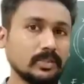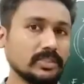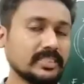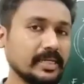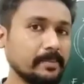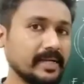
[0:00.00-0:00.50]

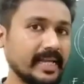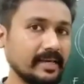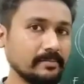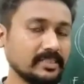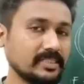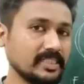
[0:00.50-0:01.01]

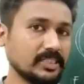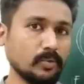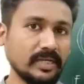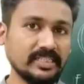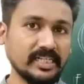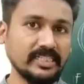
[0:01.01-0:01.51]
Sometimes this
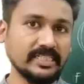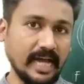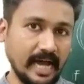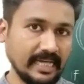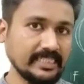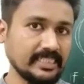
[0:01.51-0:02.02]
question is
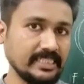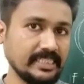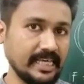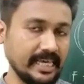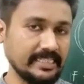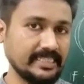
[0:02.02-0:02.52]
asked in
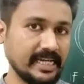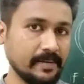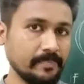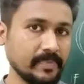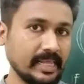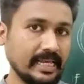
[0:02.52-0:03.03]
the
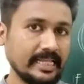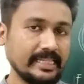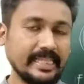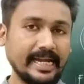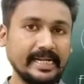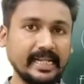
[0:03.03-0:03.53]
exam,
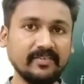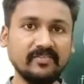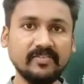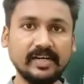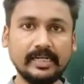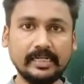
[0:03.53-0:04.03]
that if
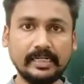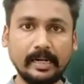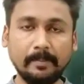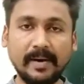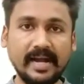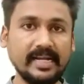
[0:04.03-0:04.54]

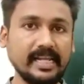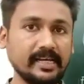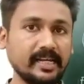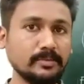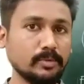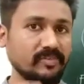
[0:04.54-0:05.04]
a
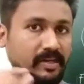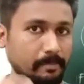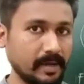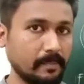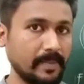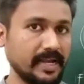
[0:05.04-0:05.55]
particle is moving
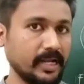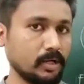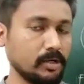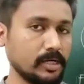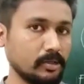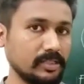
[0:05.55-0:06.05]

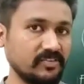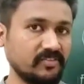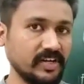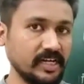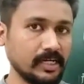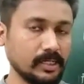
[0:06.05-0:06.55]
perpendicular to the
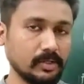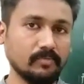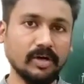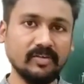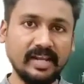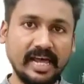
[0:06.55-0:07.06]
field,
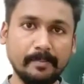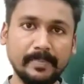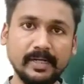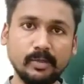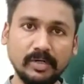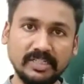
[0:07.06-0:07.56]
what will
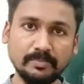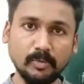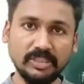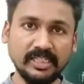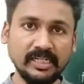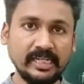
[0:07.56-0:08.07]
happen to its
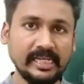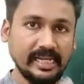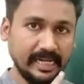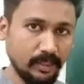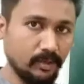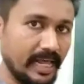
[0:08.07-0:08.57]
motion?
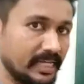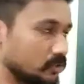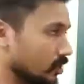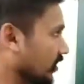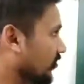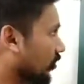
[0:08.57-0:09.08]
It will
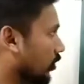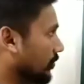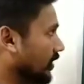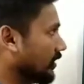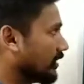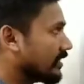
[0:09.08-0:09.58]
actually form
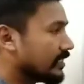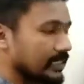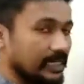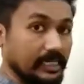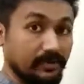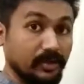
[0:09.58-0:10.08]

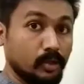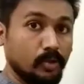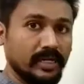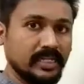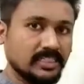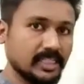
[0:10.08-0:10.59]
it will go
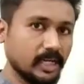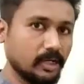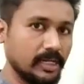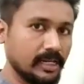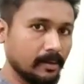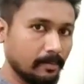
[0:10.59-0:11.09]
in a
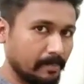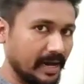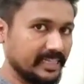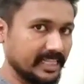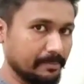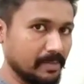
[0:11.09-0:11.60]
circular
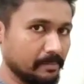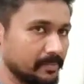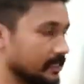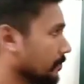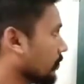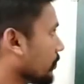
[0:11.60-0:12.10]
path, remember.